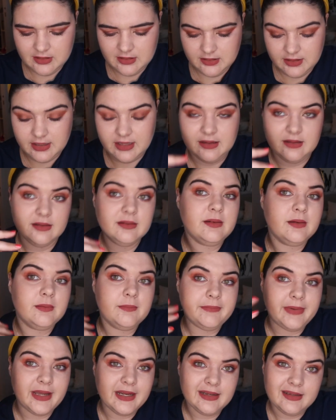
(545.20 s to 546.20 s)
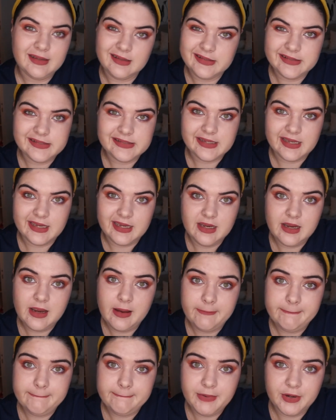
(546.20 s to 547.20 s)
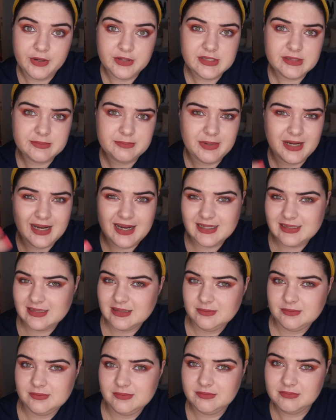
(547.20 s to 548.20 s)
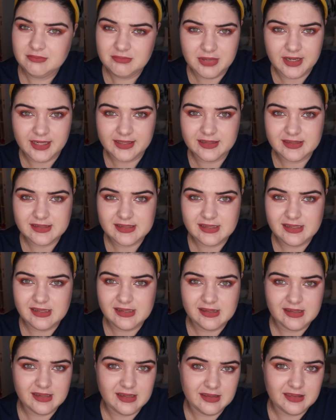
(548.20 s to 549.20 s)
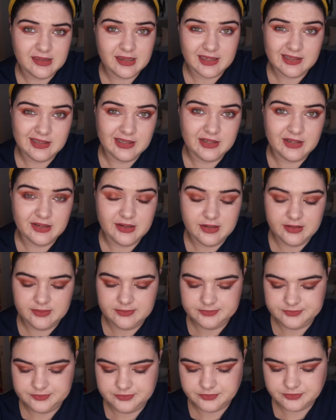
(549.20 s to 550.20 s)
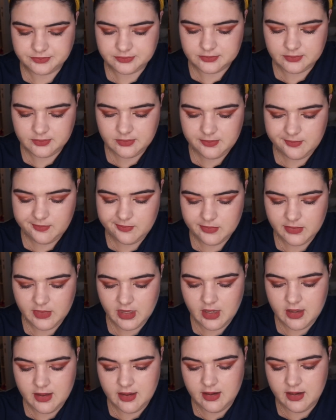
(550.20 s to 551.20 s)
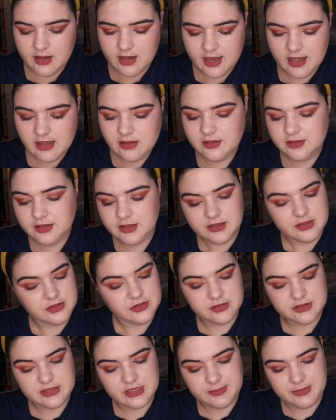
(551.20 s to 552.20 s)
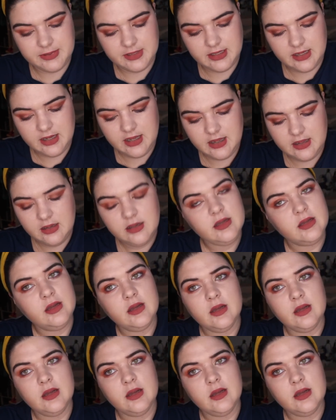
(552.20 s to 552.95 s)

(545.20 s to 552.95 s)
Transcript: Yeah, but it is a postpartum pregnancy thing that can occur. How long can you do CPR?